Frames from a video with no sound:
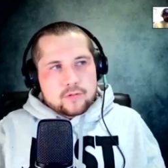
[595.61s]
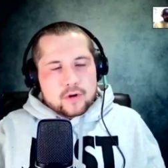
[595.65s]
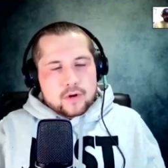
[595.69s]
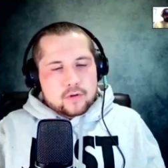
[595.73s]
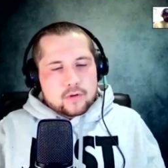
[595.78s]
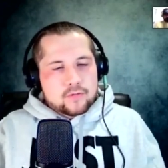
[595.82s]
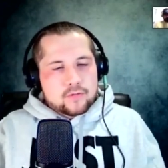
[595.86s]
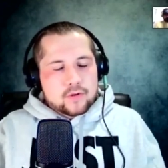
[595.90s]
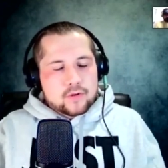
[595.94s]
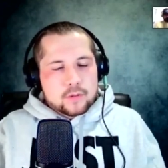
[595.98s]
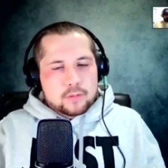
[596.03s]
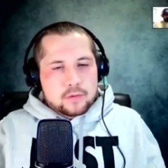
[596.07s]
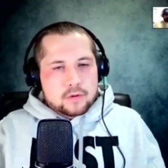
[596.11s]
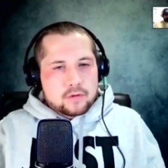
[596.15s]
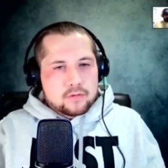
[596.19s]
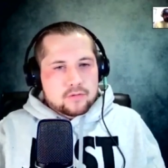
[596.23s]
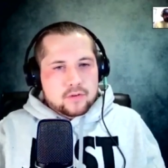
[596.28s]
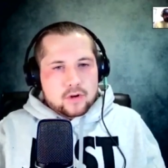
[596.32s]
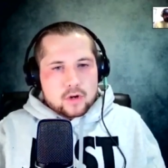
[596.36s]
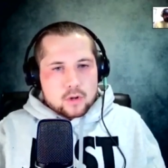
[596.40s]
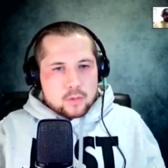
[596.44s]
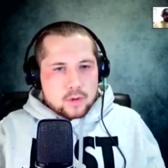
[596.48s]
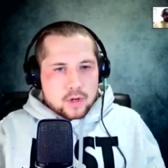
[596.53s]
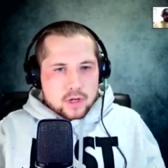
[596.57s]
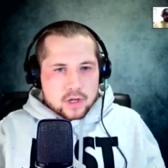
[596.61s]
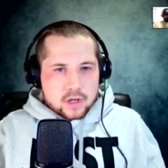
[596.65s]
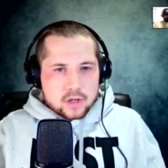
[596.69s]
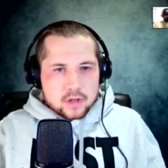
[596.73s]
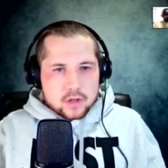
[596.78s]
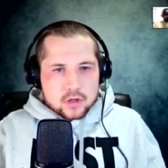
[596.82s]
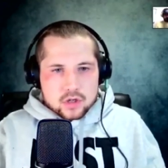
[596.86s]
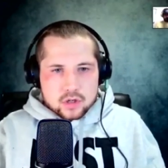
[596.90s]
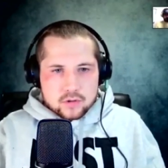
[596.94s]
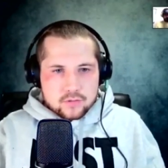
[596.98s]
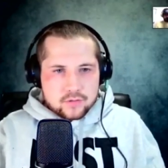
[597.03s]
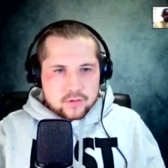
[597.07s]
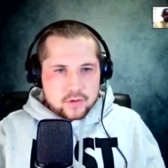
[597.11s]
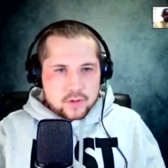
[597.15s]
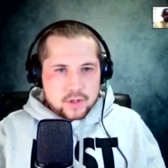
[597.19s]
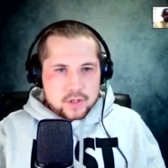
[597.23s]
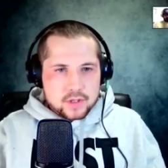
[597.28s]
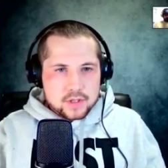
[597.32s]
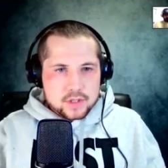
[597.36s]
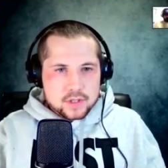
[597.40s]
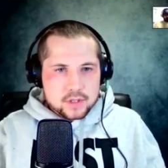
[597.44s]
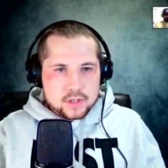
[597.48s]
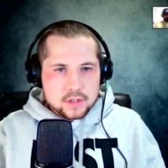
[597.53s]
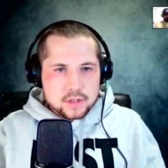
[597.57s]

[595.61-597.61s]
round fight being very well conditioned for this.